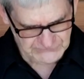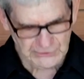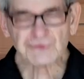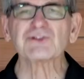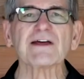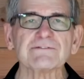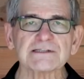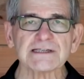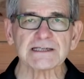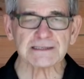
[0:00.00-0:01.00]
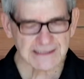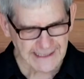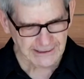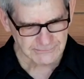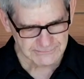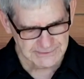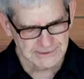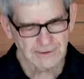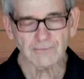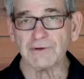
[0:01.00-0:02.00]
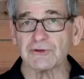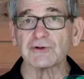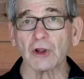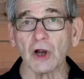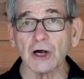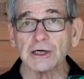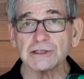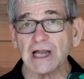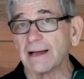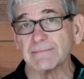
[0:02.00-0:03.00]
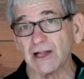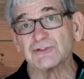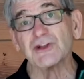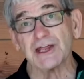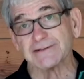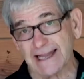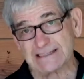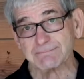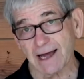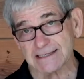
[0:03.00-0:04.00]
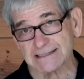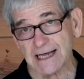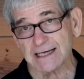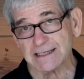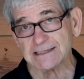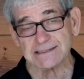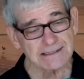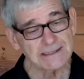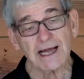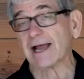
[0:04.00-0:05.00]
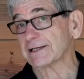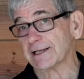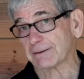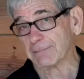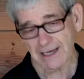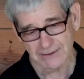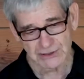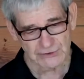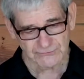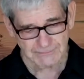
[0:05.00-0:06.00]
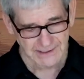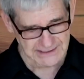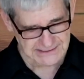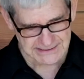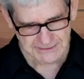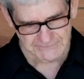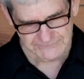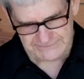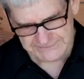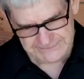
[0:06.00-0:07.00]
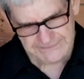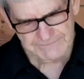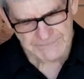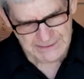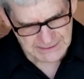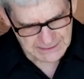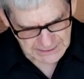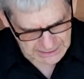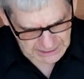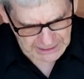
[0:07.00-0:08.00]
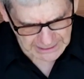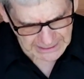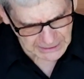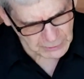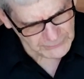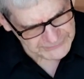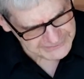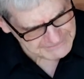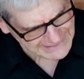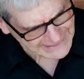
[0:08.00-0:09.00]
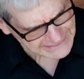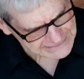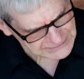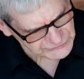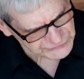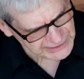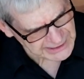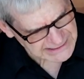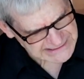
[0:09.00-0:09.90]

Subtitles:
17 count. These are large. I'm not saying that's my size. I did not buy these for myself. On the back, it says